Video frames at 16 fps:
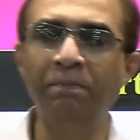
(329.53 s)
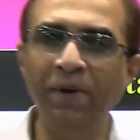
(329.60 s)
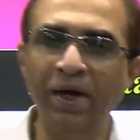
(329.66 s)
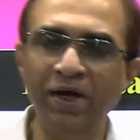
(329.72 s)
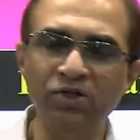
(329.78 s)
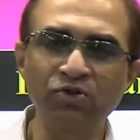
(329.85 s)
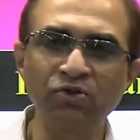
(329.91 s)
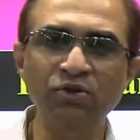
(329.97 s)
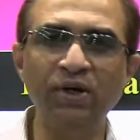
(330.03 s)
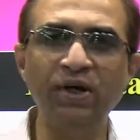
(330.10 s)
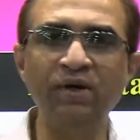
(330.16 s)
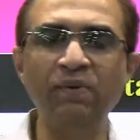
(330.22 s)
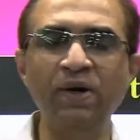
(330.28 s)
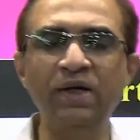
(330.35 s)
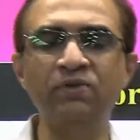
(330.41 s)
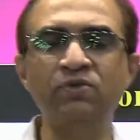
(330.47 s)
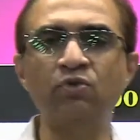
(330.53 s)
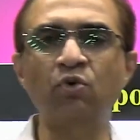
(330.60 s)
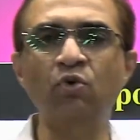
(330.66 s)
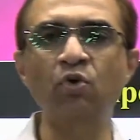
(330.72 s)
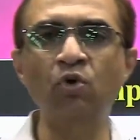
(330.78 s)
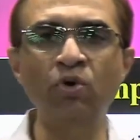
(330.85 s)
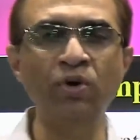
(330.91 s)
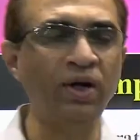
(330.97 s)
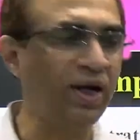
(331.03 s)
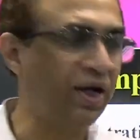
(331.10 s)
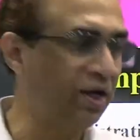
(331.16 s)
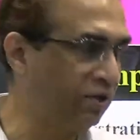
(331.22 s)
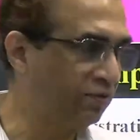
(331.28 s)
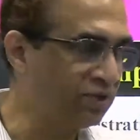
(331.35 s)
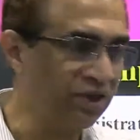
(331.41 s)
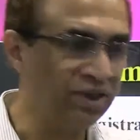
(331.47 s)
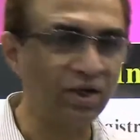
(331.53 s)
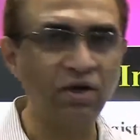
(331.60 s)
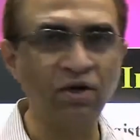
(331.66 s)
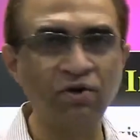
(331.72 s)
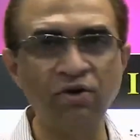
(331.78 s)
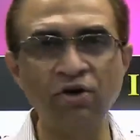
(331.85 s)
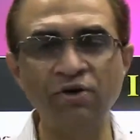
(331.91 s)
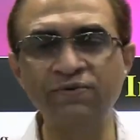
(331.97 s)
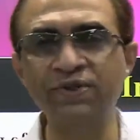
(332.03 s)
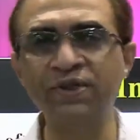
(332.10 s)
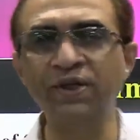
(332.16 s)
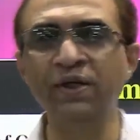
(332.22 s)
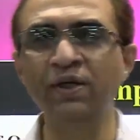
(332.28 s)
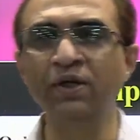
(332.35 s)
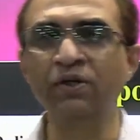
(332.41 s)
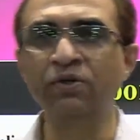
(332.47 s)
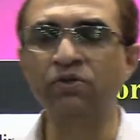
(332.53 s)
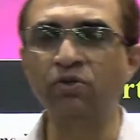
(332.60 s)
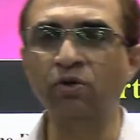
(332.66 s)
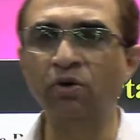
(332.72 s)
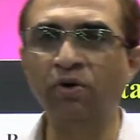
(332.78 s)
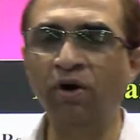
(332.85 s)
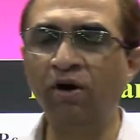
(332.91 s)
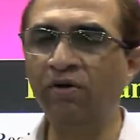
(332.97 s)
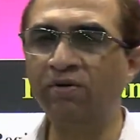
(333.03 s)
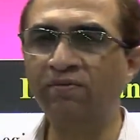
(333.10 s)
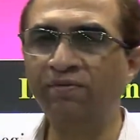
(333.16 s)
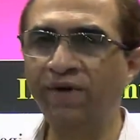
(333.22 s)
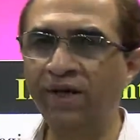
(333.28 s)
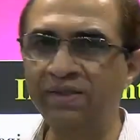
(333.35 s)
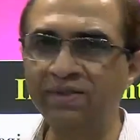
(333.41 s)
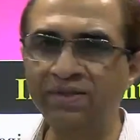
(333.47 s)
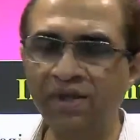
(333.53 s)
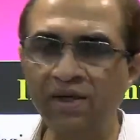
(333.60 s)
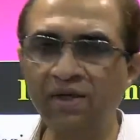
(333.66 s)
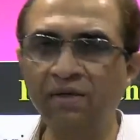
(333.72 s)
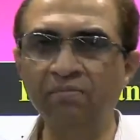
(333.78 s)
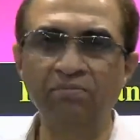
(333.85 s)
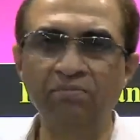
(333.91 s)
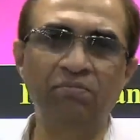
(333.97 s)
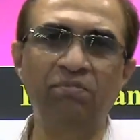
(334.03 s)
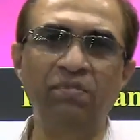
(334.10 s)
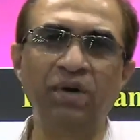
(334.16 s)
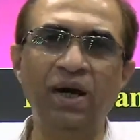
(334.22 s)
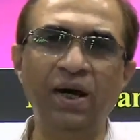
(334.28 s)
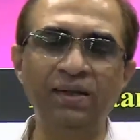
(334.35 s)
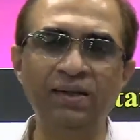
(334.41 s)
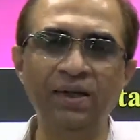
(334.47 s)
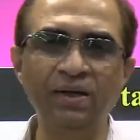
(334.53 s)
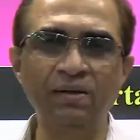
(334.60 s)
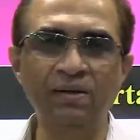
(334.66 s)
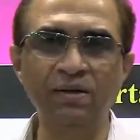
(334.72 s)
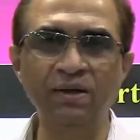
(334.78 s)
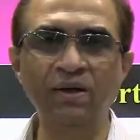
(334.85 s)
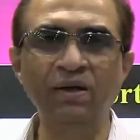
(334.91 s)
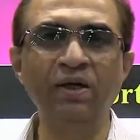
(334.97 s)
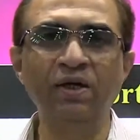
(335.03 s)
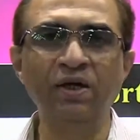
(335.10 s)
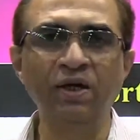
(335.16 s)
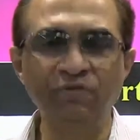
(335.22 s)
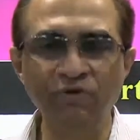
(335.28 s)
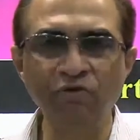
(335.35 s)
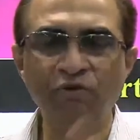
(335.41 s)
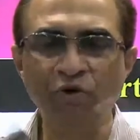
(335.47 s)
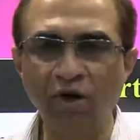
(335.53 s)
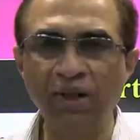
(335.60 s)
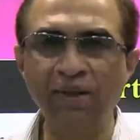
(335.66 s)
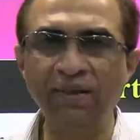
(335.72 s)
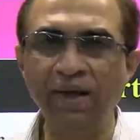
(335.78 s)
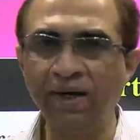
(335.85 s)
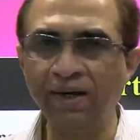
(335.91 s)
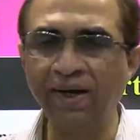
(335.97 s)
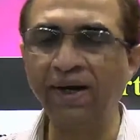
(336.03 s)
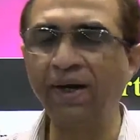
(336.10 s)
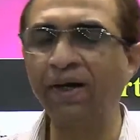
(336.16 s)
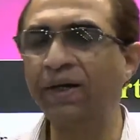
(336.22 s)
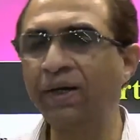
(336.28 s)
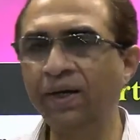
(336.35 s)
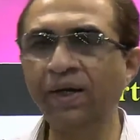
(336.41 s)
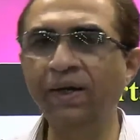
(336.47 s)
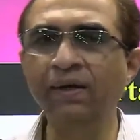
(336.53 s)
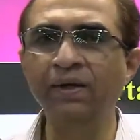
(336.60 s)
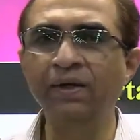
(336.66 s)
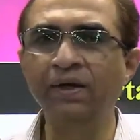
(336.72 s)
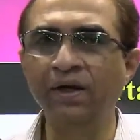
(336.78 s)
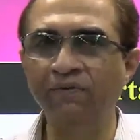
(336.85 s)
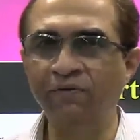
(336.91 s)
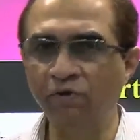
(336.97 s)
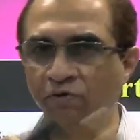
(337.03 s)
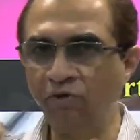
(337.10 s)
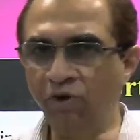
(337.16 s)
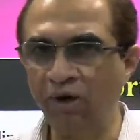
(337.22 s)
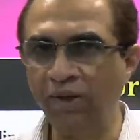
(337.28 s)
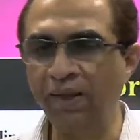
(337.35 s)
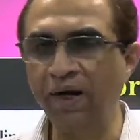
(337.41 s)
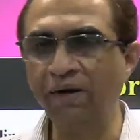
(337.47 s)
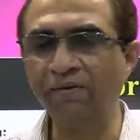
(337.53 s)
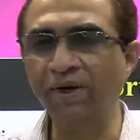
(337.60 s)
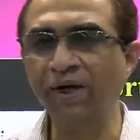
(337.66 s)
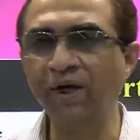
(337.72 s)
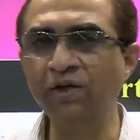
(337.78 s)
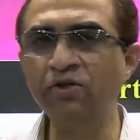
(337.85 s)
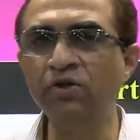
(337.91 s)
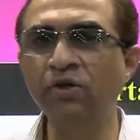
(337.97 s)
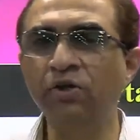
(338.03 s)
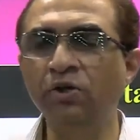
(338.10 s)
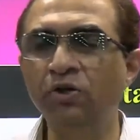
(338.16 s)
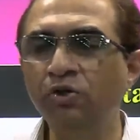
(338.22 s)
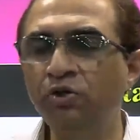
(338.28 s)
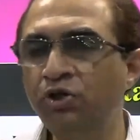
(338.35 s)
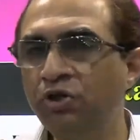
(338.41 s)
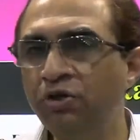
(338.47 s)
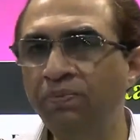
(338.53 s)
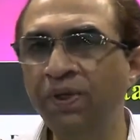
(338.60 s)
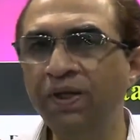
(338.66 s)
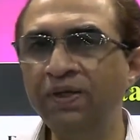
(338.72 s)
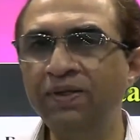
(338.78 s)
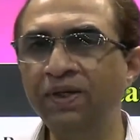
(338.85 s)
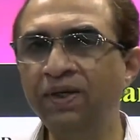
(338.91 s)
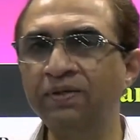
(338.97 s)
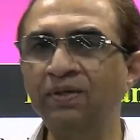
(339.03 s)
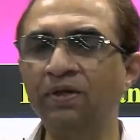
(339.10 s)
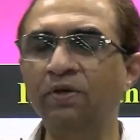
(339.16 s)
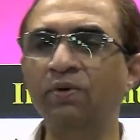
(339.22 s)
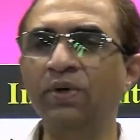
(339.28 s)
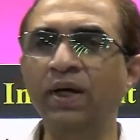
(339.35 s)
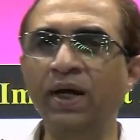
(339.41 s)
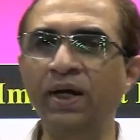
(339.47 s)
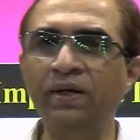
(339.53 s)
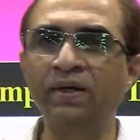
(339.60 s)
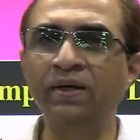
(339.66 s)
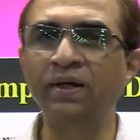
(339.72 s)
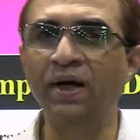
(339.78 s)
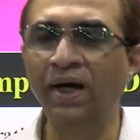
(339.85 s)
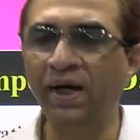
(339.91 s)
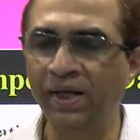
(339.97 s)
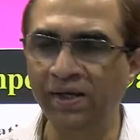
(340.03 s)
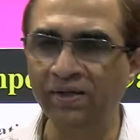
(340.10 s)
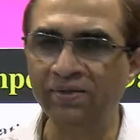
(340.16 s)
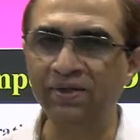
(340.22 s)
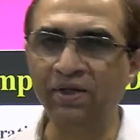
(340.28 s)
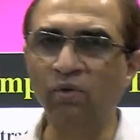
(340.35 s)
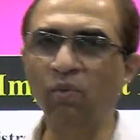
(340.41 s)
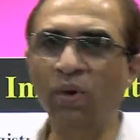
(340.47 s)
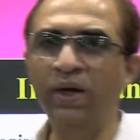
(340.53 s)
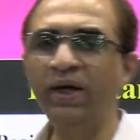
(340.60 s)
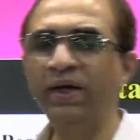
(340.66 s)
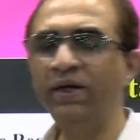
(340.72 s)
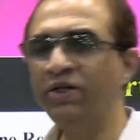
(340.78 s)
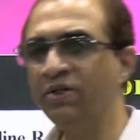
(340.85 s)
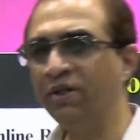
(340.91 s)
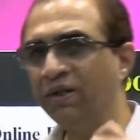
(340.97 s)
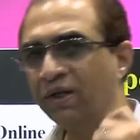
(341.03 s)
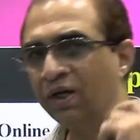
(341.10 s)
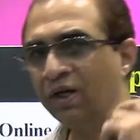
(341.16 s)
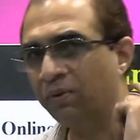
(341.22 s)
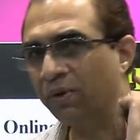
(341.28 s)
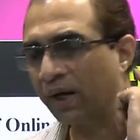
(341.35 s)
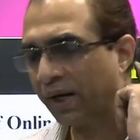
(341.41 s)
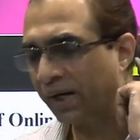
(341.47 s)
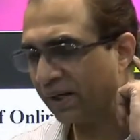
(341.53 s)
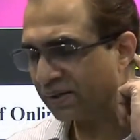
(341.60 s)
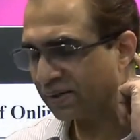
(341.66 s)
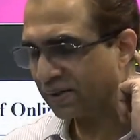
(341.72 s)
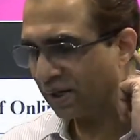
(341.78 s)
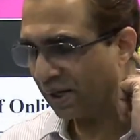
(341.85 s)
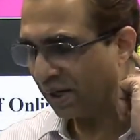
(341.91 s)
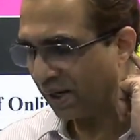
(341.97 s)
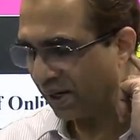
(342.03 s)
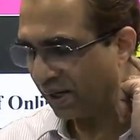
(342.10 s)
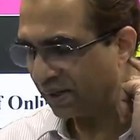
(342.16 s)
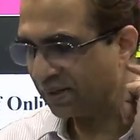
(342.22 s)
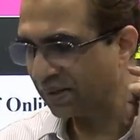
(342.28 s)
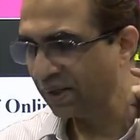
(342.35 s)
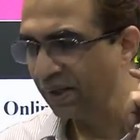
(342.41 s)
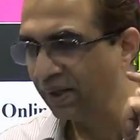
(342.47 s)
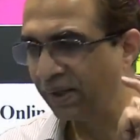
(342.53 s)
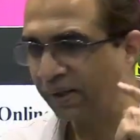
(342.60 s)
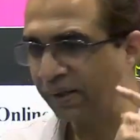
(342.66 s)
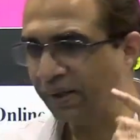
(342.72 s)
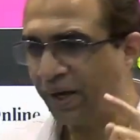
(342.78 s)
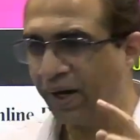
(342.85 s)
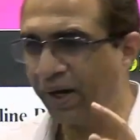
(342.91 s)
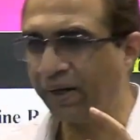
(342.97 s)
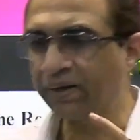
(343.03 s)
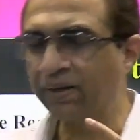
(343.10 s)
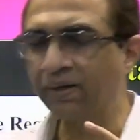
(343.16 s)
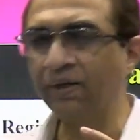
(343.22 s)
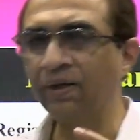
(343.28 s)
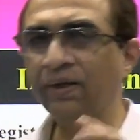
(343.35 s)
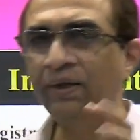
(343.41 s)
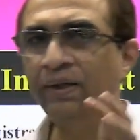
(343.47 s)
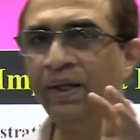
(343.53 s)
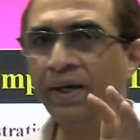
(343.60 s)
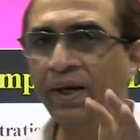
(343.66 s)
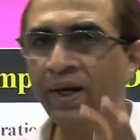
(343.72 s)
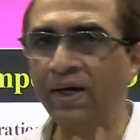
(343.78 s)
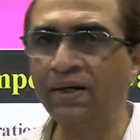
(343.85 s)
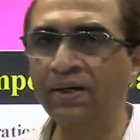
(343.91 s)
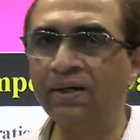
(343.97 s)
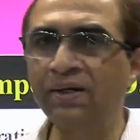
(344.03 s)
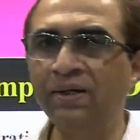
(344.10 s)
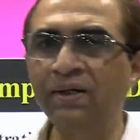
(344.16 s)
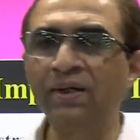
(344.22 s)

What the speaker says: based on your advanced score, and you've seen the cutoffs, so not fancy, I think if you fall in that category, if you fall in that range, you should be seriously looking at IIST. One additional thing about IIST is that there are